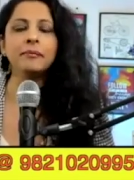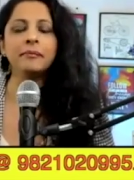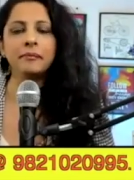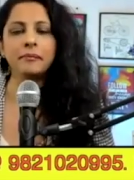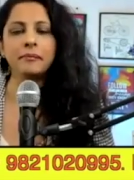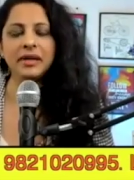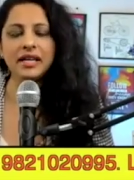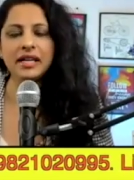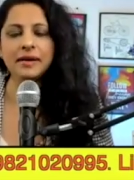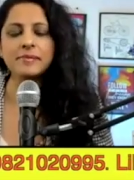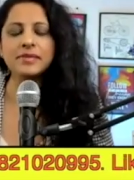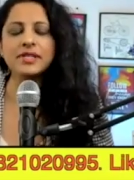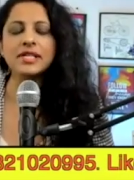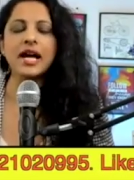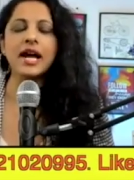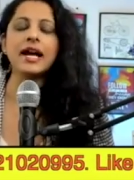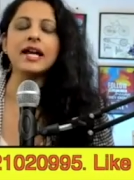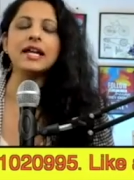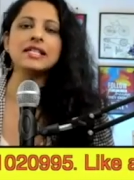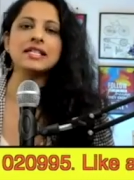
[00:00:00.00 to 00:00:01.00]
medium
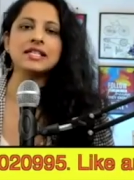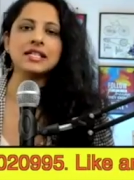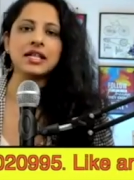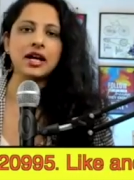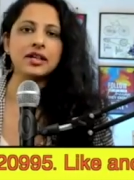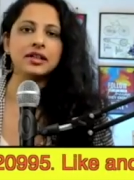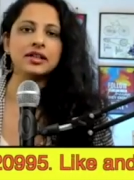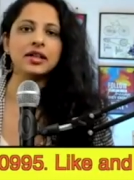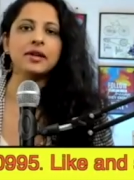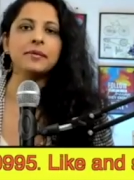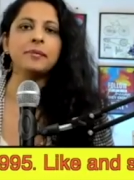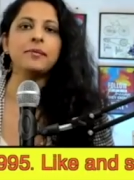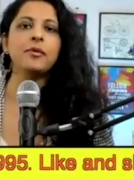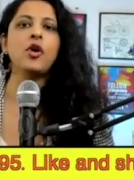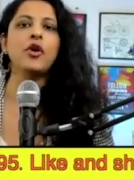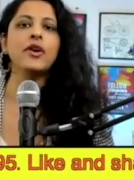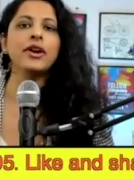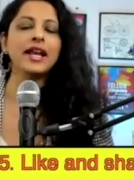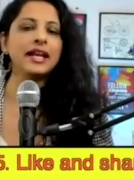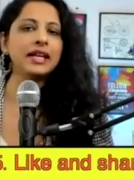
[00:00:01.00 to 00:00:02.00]
size, startup,
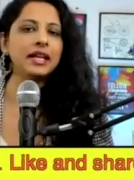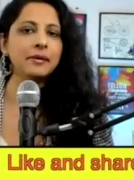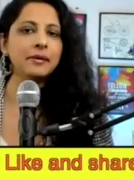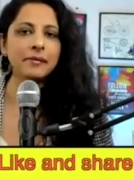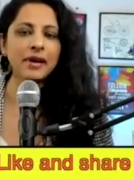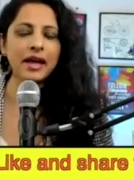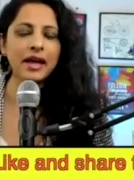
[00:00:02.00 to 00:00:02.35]
or any